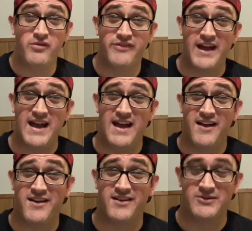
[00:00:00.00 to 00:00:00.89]

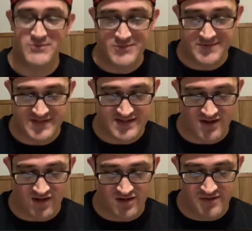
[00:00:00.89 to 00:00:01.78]
Veil. Ooh, it's an
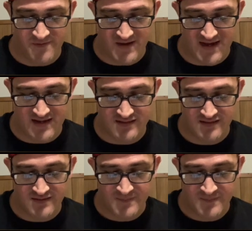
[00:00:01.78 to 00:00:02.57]
artifact.